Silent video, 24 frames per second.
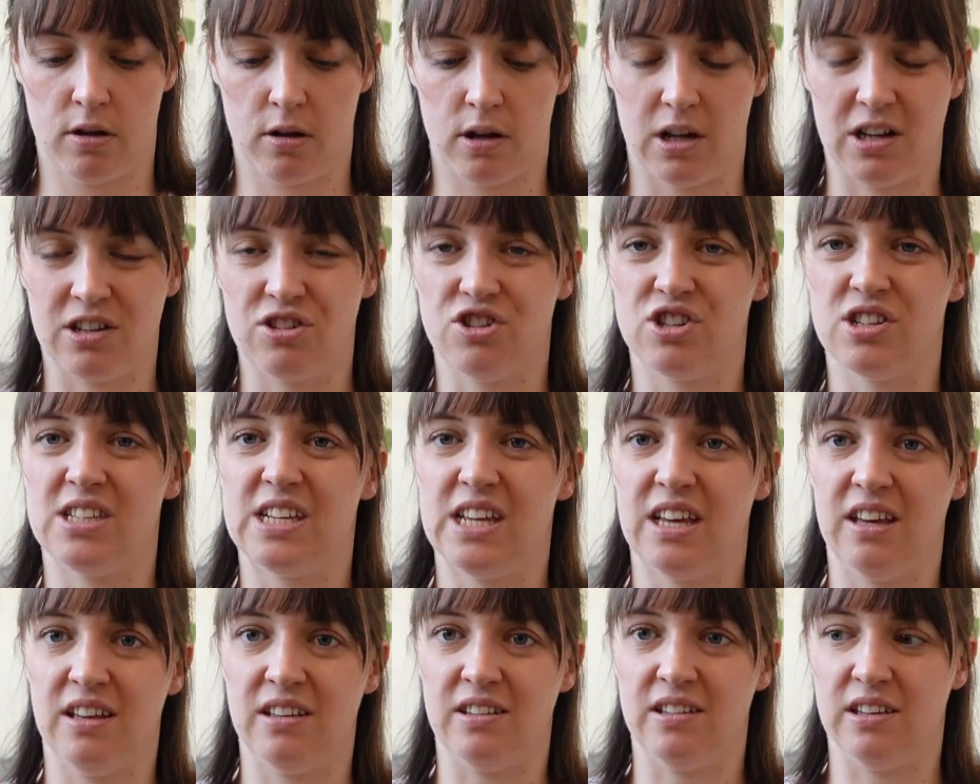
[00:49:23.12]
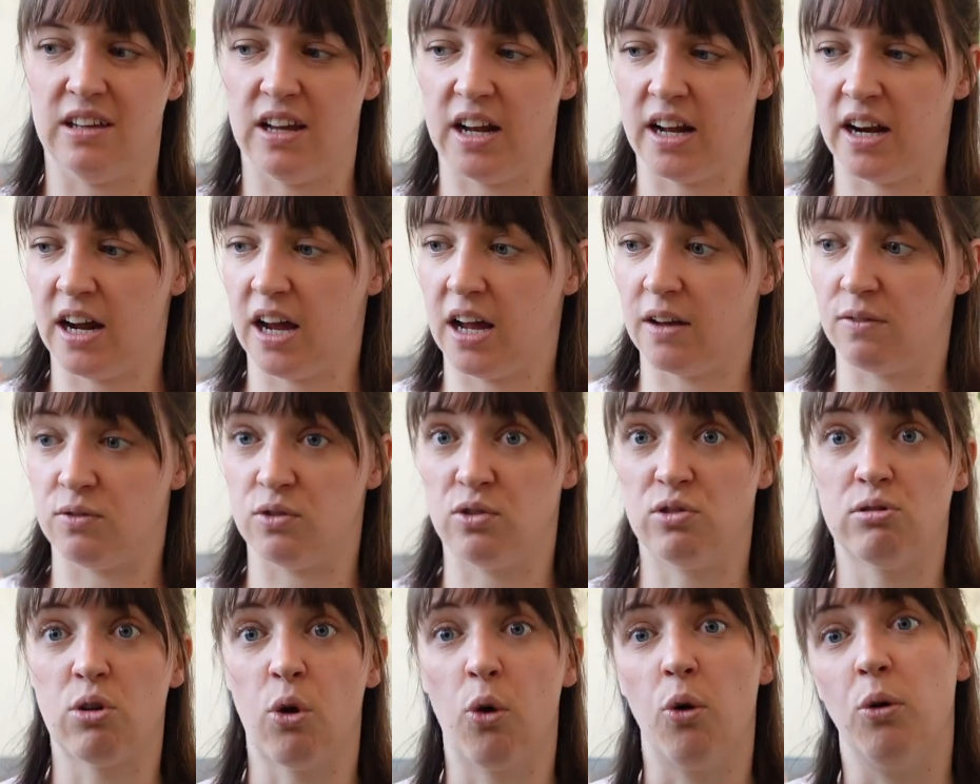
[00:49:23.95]
It's just easy, and I have
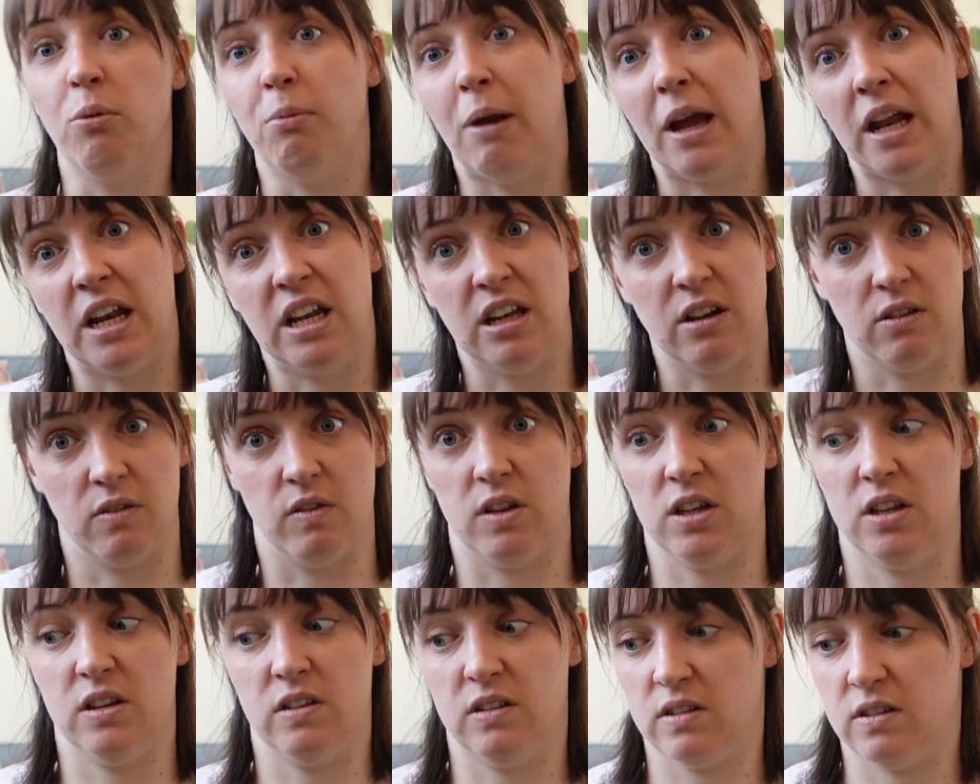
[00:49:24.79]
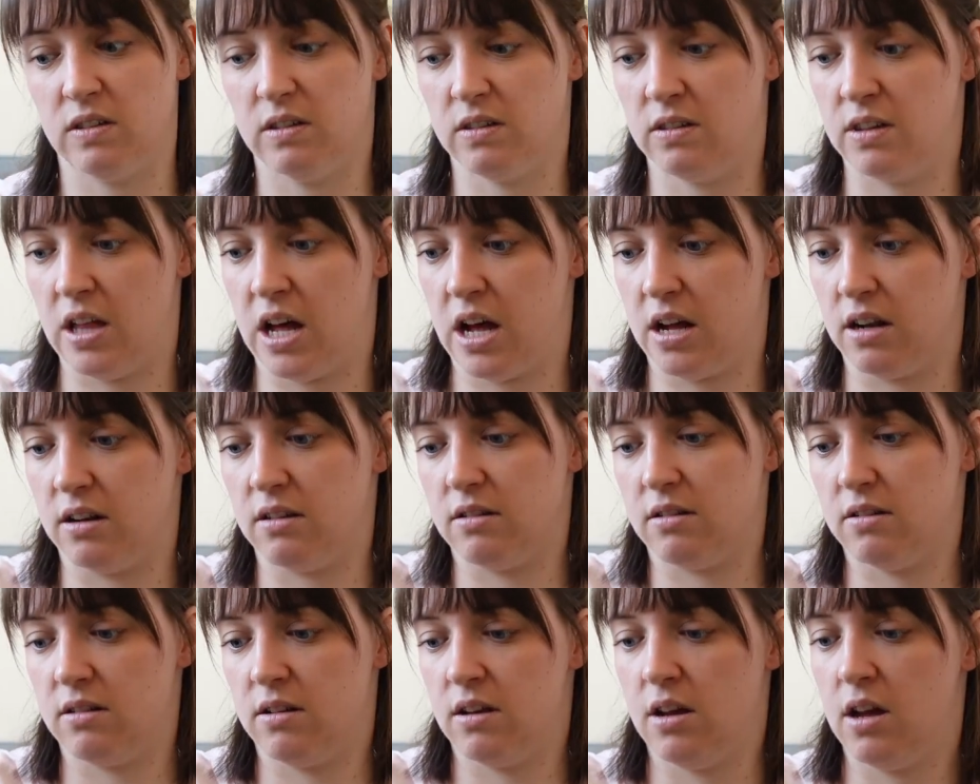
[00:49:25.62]
so many of these that
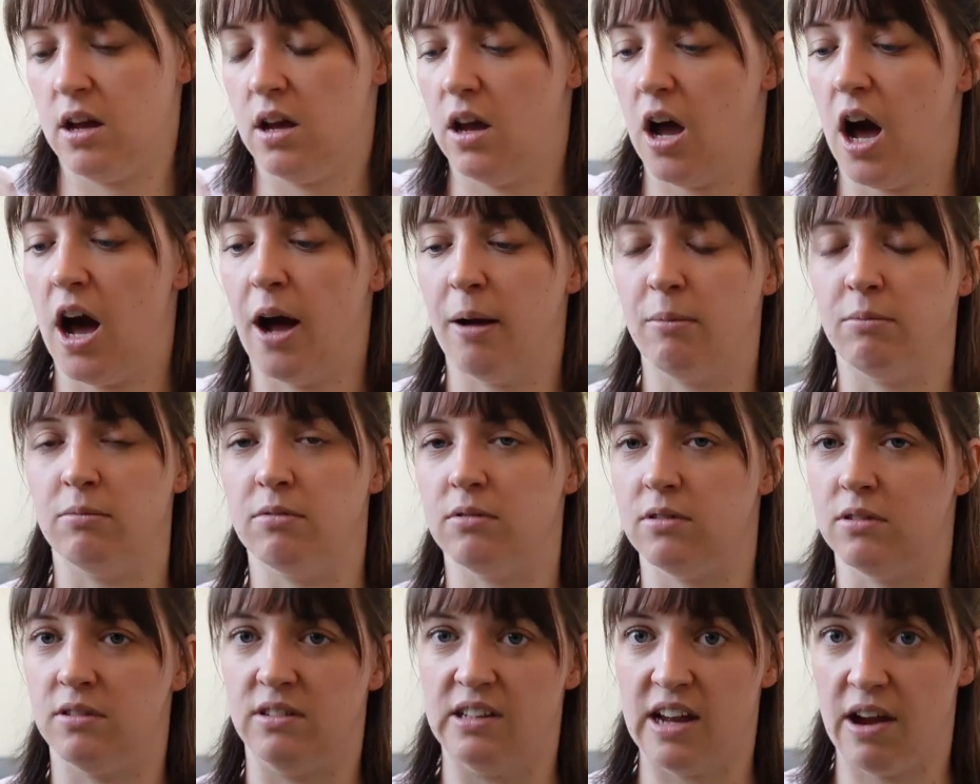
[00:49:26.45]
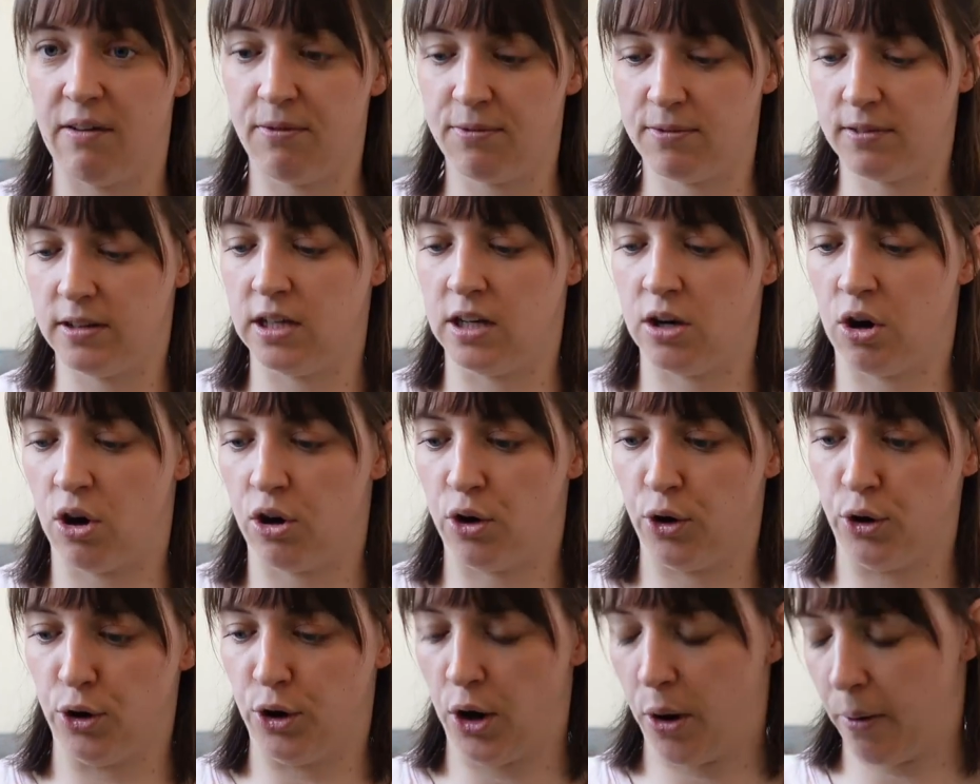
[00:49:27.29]
I'm definitely not
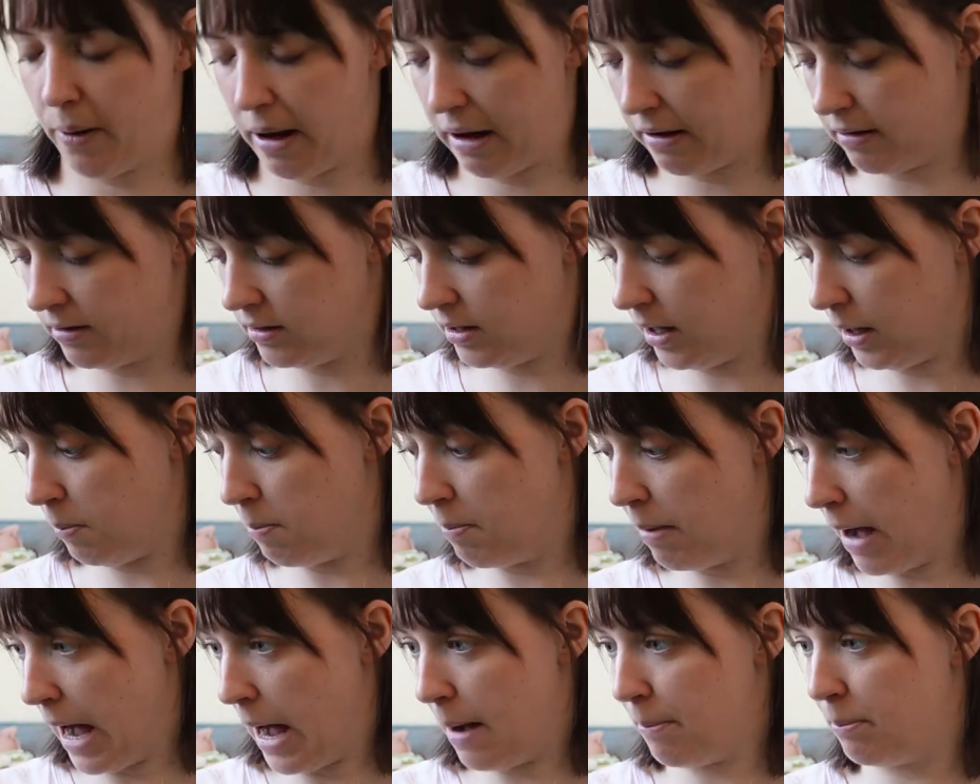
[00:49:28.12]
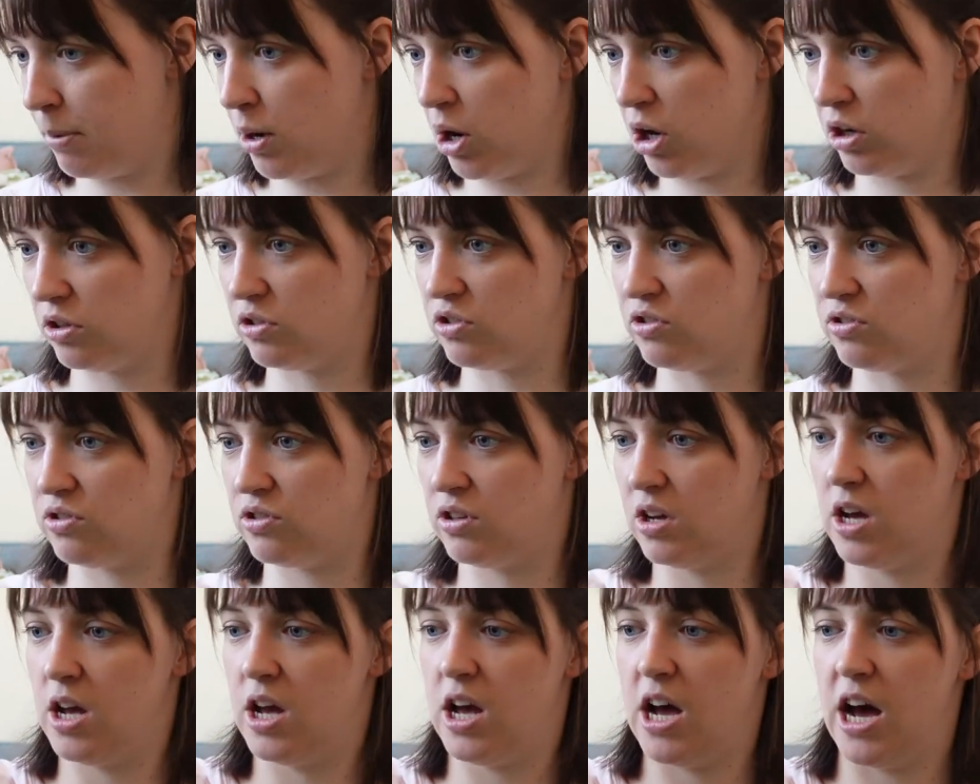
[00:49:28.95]
going to go out and like buy pots.
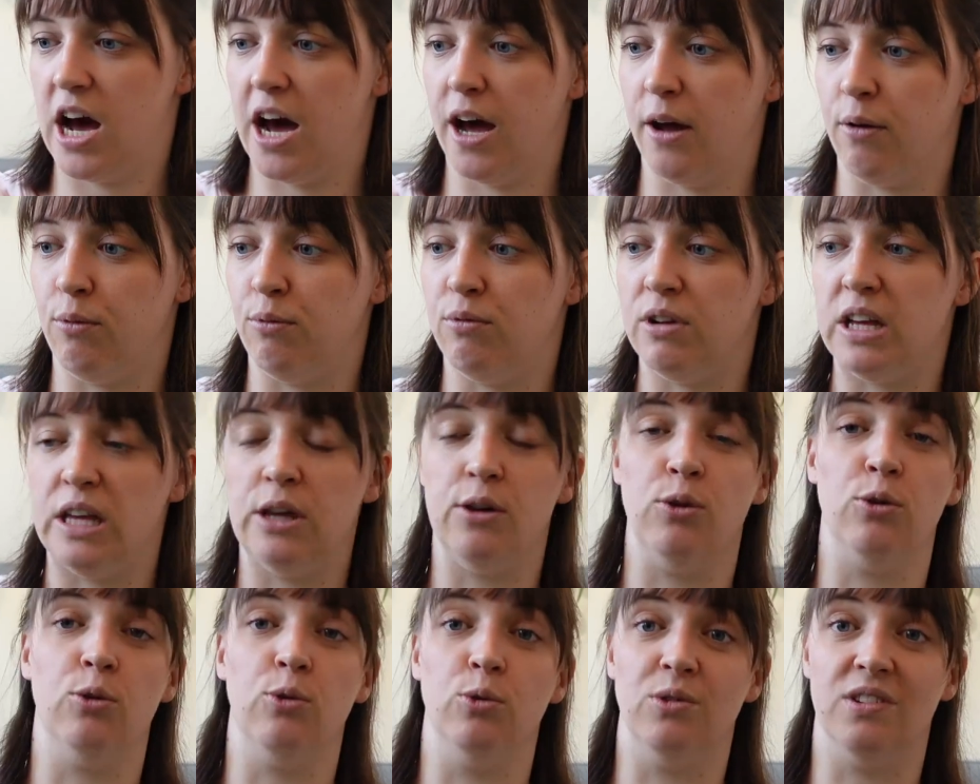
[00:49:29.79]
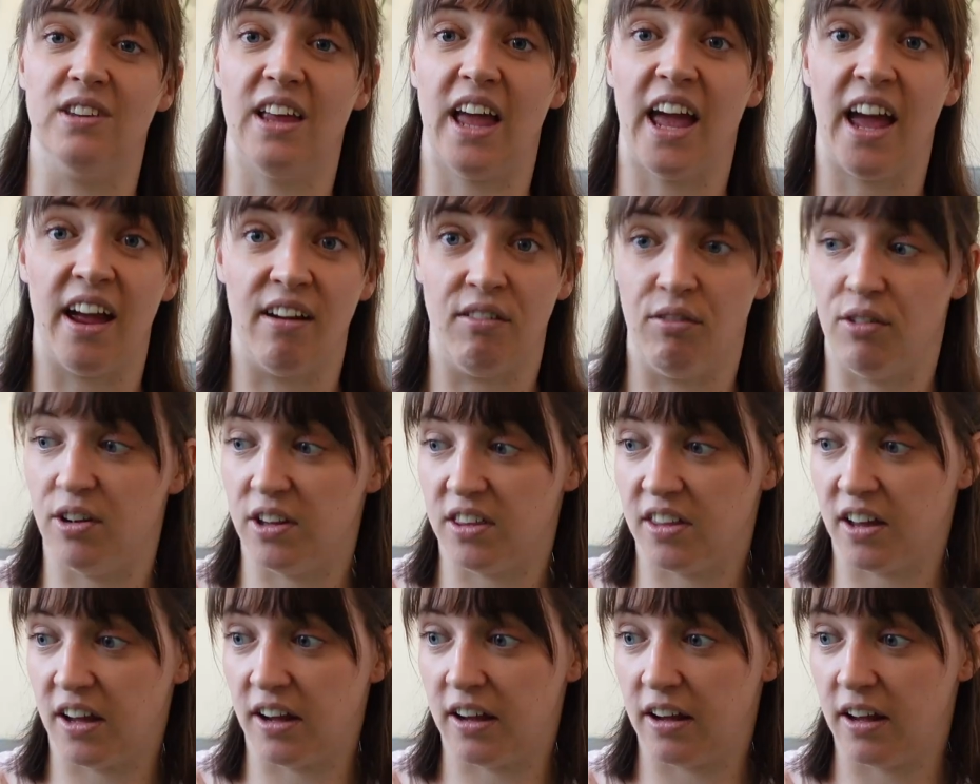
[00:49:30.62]
I reuse
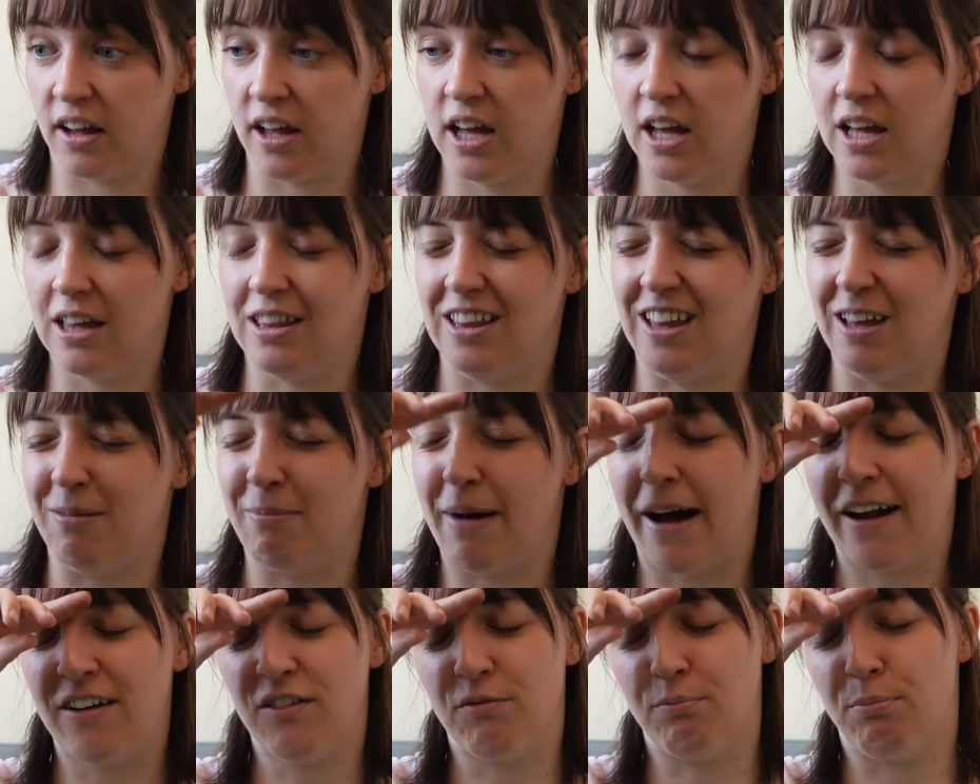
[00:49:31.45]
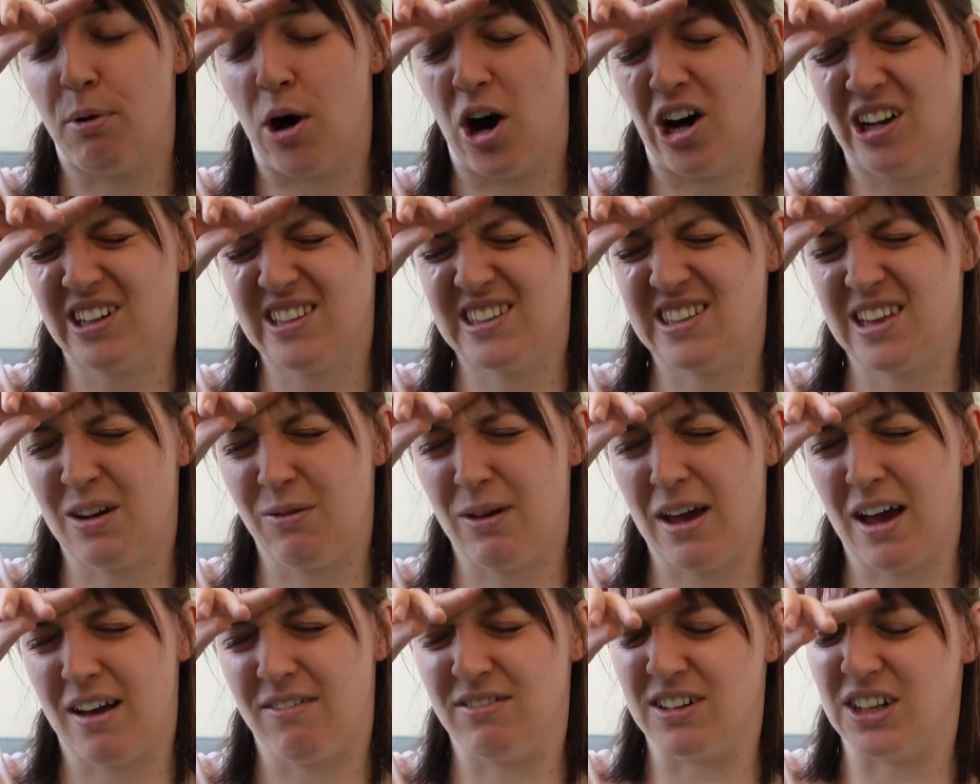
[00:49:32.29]
everything. The amount of pots that
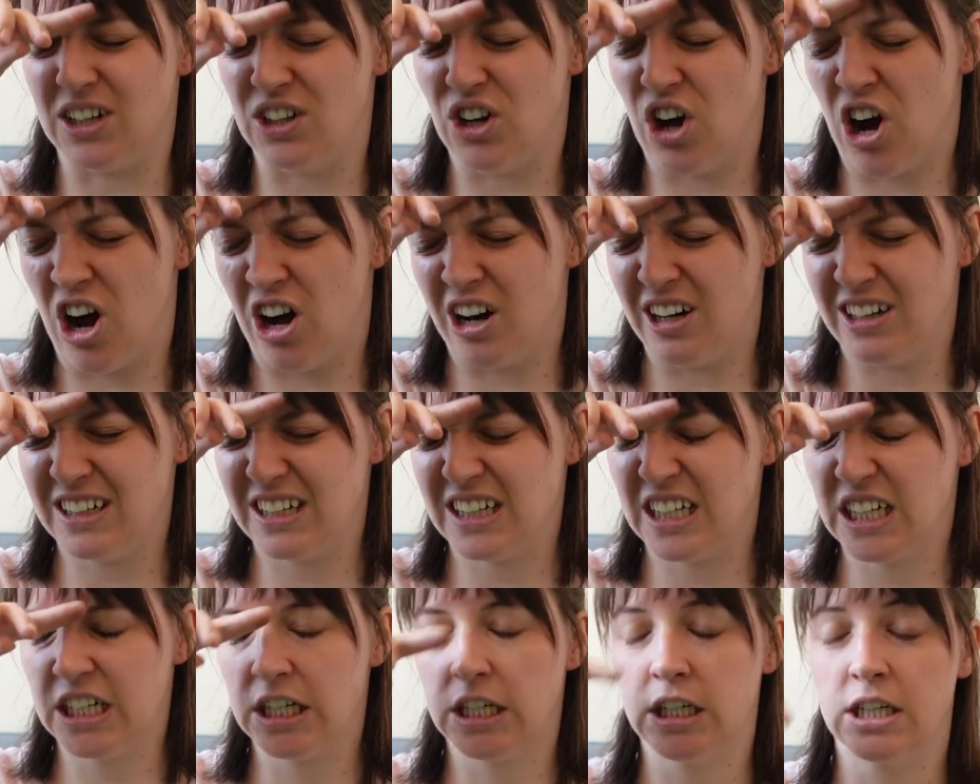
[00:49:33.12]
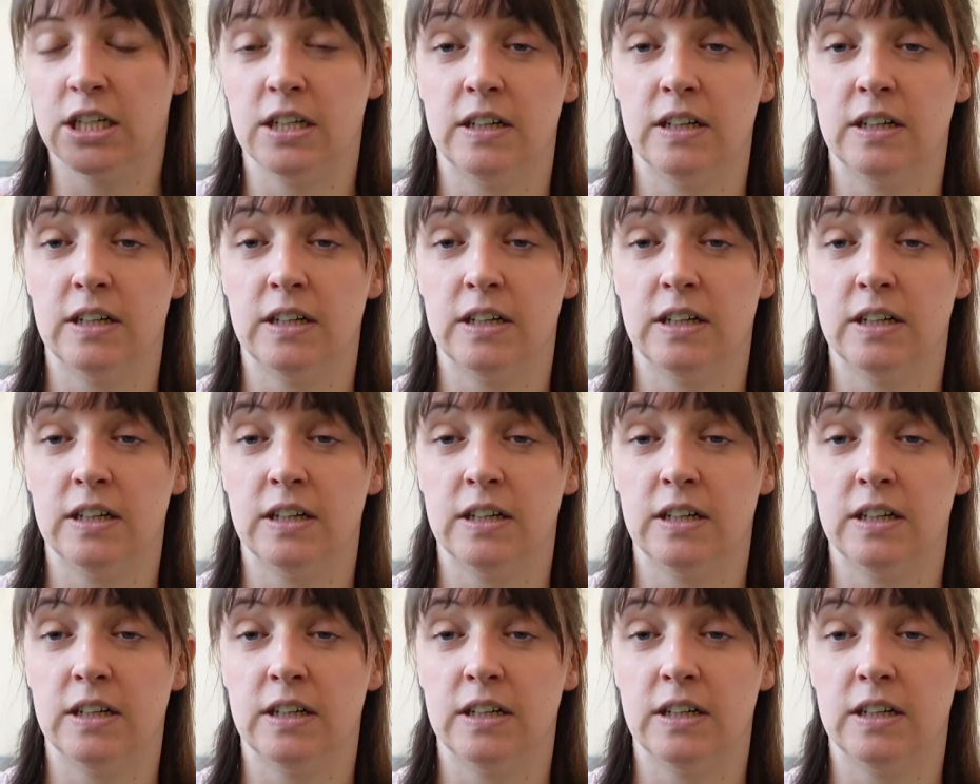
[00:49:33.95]
we have in the garden,